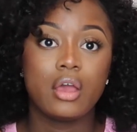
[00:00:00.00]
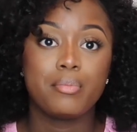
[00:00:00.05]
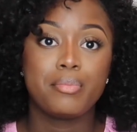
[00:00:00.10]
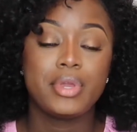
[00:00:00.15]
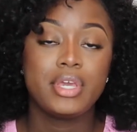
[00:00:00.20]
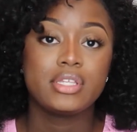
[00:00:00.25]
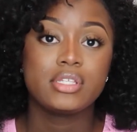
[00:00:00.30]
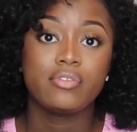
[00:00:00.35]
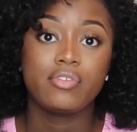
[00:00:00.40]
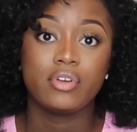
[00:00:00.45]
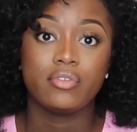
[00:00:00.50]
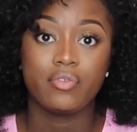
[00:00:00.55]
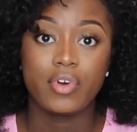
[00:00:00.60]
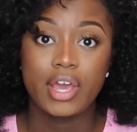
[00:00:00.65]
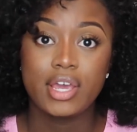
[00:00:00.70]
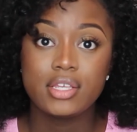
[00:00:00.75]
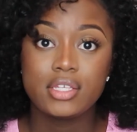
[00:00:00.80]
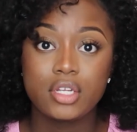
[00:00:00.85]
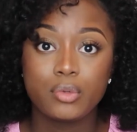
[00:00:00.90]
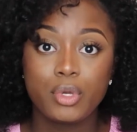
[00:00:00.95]
piece of
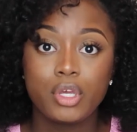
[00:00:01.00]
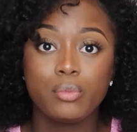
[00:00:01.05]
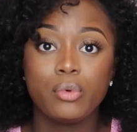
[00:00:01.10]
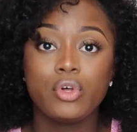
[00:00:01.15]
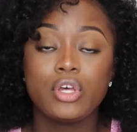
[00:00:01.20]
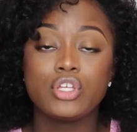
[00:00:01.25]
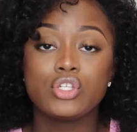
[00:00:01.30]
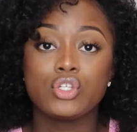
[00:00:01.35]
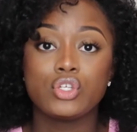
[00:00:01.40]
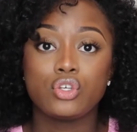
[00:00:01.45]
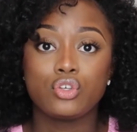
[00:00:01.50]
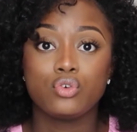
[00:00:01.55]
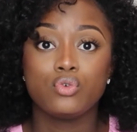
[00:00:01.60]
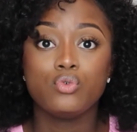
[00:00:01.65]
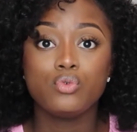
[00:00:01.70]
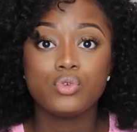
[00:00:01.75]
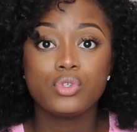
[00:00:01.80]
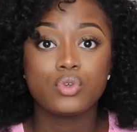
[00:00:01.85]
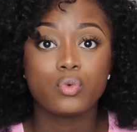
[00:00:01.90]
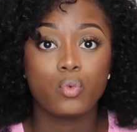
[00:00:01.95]
advice to people, is
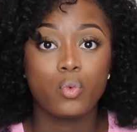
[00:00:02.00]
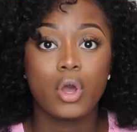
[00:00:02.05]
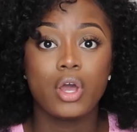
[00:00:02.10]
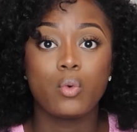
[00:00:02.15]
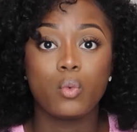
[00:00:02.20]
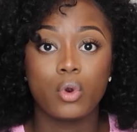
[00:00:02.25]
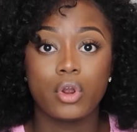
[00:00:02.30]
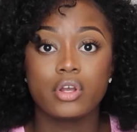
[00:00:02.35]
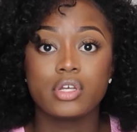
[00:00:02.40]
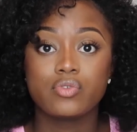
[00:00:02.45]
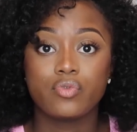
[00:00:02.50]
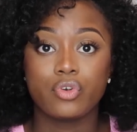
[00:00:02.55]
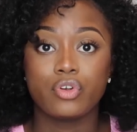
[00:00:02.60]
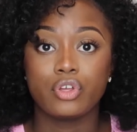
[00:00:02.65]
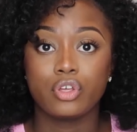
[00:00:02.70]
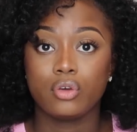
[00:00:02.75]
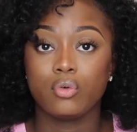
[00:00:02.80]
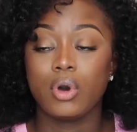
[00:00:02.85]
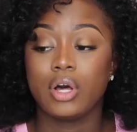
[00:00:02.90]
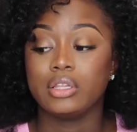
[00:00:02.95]
use what works for you.